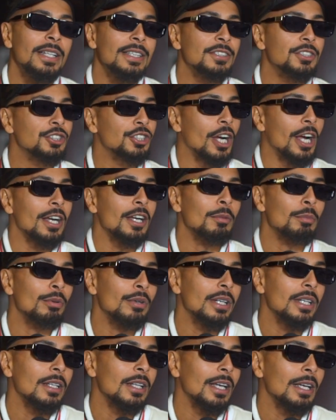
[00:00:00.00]
It's trying to
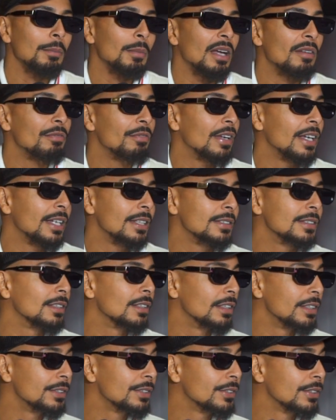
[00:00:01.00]
bring like my fans and
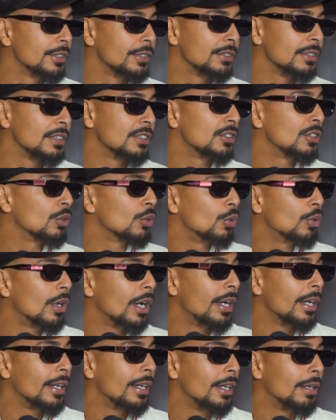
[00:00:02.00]
listeners into who I
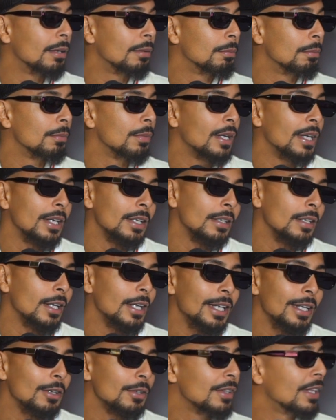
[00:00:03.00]
am and
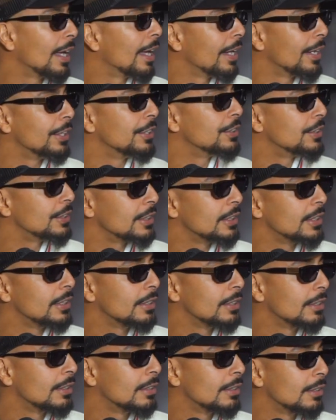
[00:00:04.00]
like the energy,
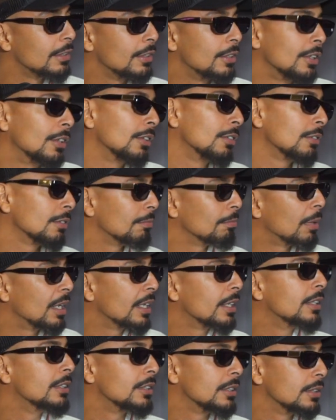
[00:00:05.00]
you know, my
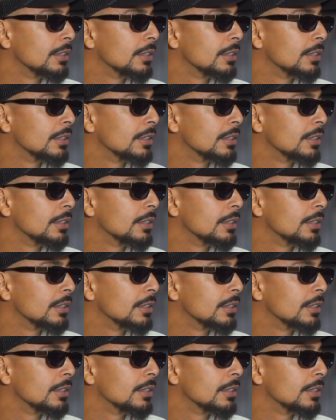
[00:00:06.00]
energy.